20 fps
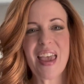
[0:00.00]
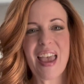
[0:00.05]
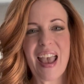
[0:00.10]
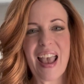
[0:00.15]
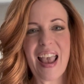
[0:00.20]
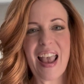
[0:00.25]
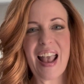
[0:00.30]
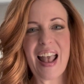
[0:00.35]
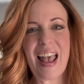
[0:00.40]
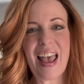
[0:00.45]

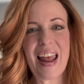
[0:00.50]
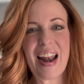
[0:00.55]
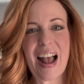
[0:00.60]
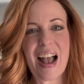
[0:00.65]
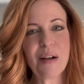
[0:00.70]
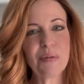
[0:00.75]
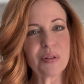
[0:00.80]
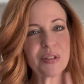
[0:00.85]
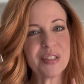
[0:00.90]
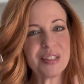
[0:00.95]
and I
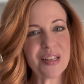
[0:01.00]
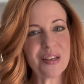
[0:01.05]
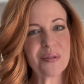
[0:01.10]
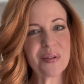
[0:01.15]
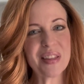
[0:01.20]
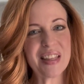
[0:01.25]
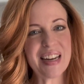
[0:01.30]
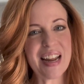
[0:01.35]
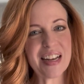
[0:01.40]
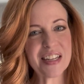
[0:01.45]
will see you with
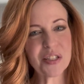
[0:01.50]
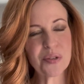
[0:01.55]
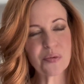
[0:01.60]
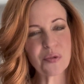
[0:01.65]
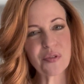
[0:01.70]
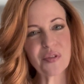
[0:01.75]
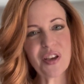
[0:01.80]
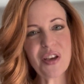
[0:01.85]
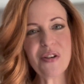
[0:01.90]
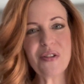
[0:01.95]
the next
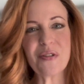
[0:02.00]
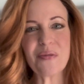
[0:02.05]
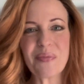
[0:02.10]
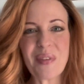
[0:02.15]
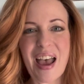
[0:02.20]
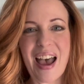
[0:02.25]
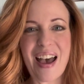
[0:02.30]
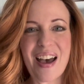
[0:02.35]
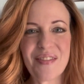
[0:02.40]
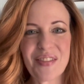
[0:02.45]
review.
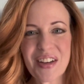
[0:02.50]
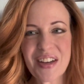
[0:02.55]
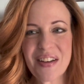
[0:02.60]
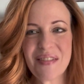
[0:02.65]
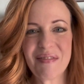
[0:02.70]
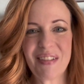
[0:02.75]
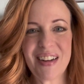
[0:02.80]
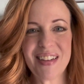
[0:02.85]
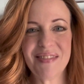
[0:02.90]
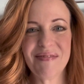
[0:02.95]
Have a good
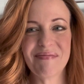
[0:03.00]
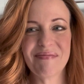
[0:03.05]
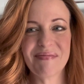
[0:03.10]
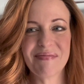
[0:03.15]
one.